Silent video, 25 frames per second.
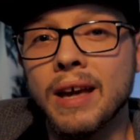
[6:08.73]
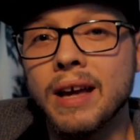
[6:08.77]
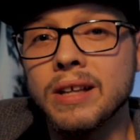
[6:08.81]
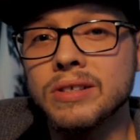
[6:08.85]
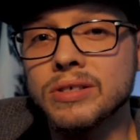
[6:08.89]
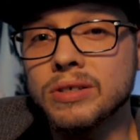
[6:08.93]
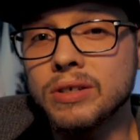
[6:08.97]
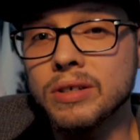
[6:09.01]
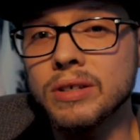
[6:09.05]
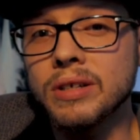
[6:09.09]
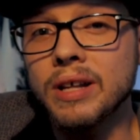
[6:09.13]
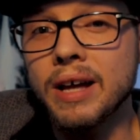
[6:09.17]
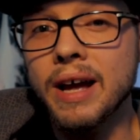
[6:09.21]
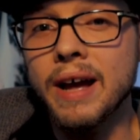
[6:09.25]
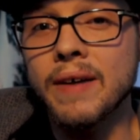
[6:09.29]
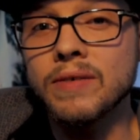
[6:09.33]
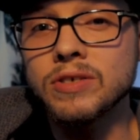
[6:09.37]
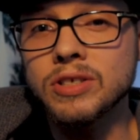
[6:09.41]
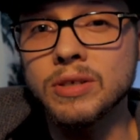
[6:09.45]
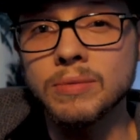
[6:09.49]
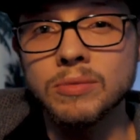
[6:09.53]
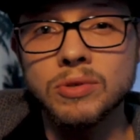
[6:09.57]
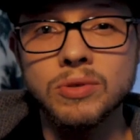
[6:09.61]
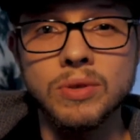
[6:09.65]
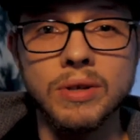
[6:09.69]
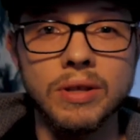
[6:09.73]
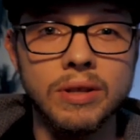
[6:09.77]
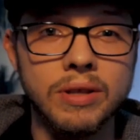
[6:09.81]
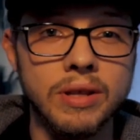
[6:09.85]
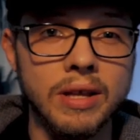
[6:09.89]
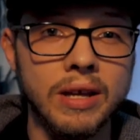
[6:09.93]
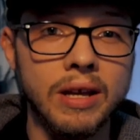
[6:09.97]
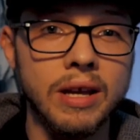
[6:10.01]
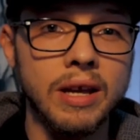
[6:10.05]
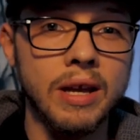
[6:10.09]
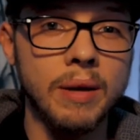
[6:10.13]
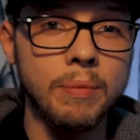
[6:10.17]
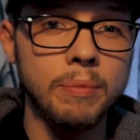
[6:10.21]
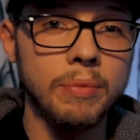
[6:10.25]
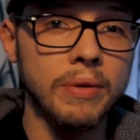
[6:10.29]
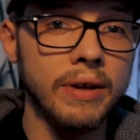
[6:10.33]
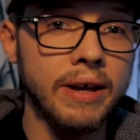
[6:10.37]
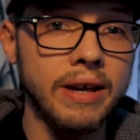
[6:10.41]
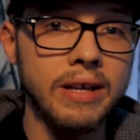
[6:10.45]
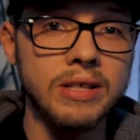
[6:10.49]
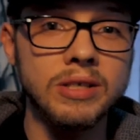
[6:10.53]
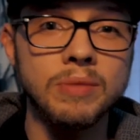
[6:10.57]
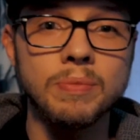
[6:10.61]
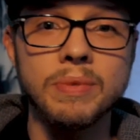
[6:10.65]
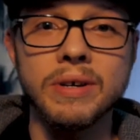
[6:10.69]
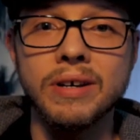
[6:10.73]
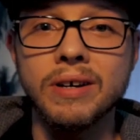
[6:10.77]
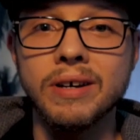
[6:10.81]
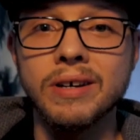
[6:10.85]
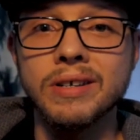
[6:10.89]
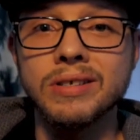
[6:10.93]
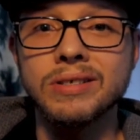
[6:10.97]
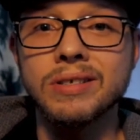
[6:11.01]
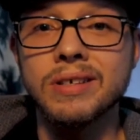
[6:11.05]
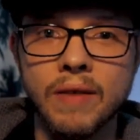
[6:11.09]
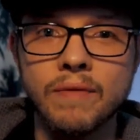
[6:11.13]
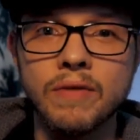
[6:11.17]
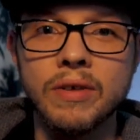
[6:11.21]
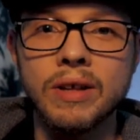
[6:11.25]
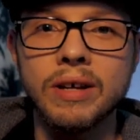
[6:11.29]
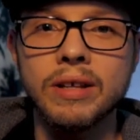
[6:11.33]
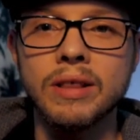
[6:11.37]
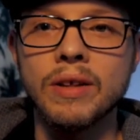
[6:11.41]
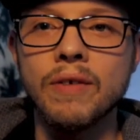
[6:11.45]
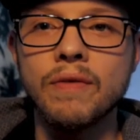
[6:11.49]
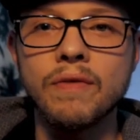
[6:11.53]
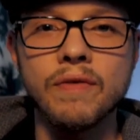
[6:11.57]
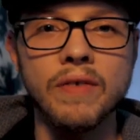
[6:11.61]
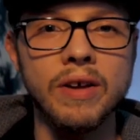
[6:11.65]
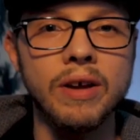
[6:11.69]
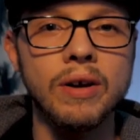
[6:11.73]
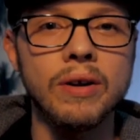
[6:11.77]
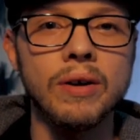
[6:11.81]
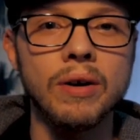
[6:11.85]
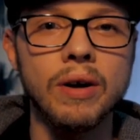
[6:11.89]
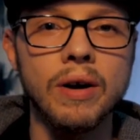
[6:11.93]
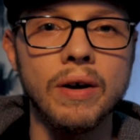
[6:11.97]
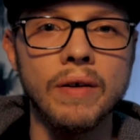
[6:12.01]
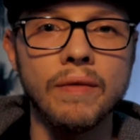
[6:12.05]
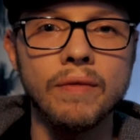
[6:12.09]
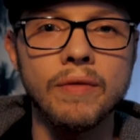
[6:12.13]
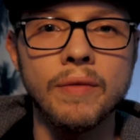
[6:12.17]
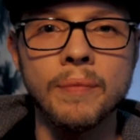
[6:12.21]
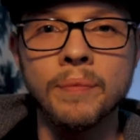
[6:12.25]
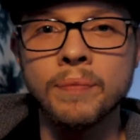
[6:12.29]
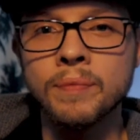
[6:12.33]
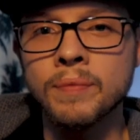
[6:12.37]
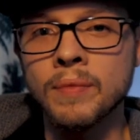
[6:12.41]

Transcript: It's good to have some sort of thing in place because I feel like the fear of